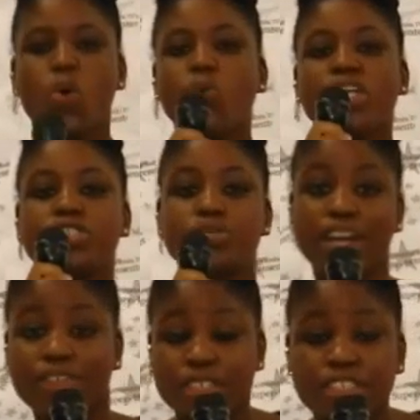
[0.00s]
We
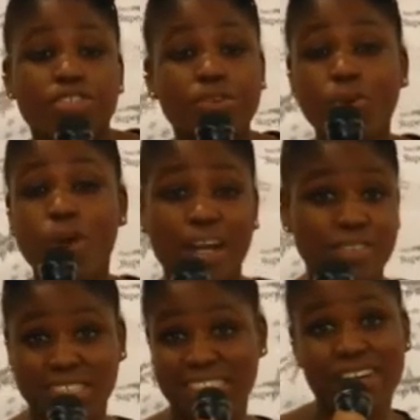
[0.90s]
traveled
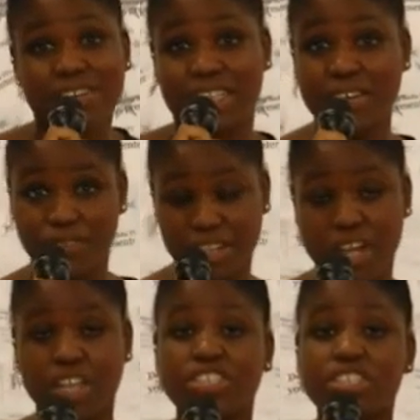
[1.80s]
throughout South
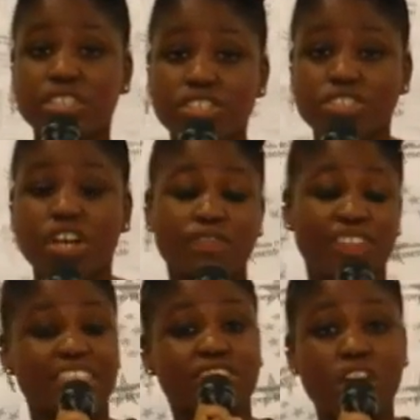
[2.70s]
Africa in search
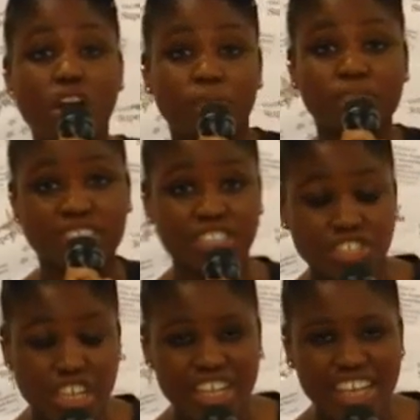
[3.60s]
of the top
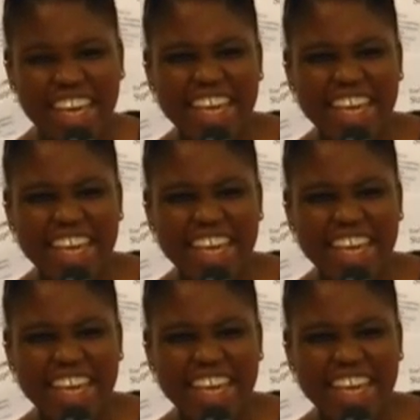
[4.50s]
DJ.